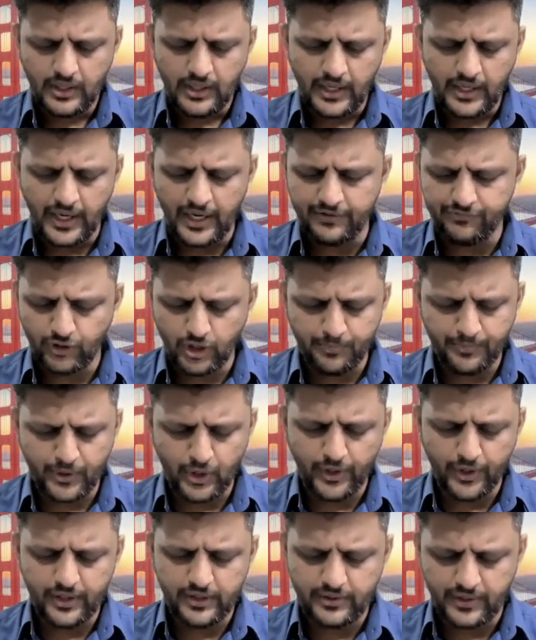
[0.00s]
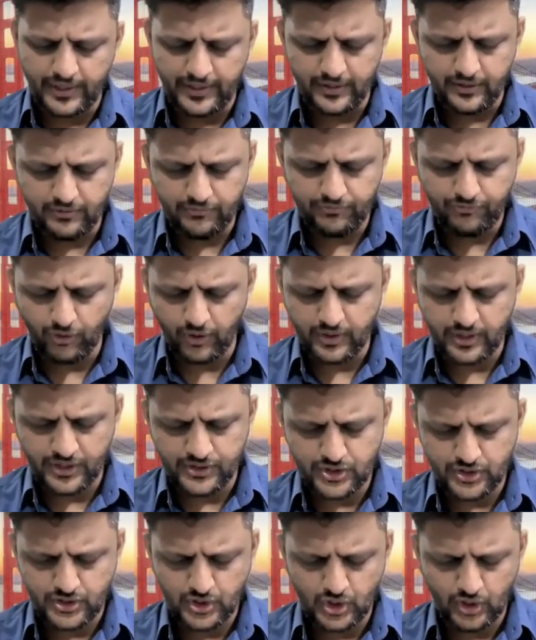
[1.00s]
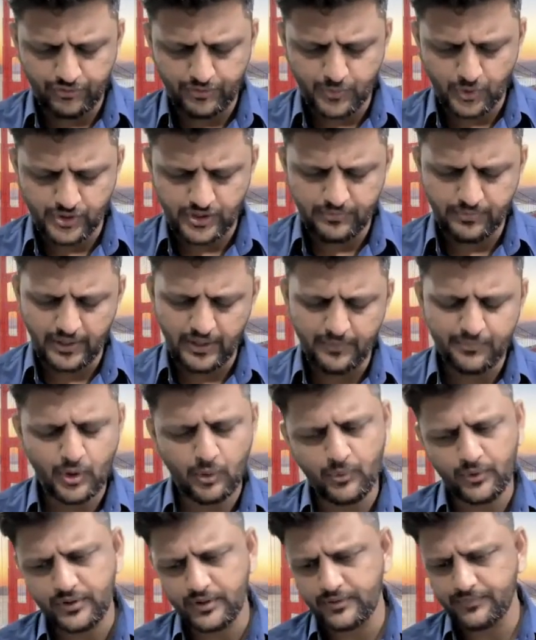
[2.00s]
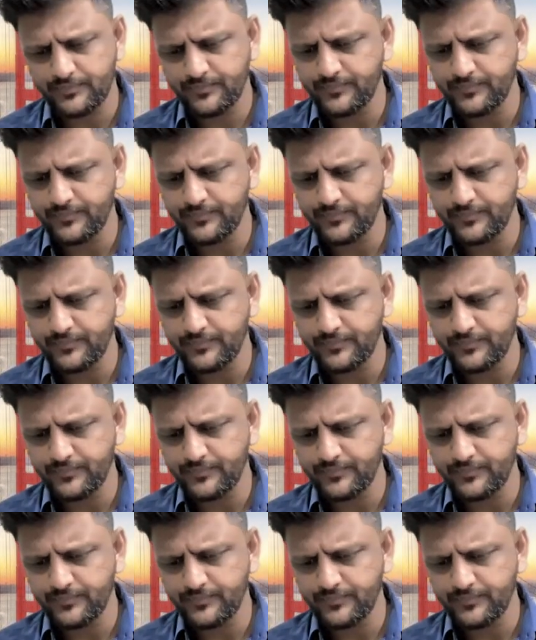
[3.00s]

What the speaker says: and for a periodic rent for construction of a project by a promoter.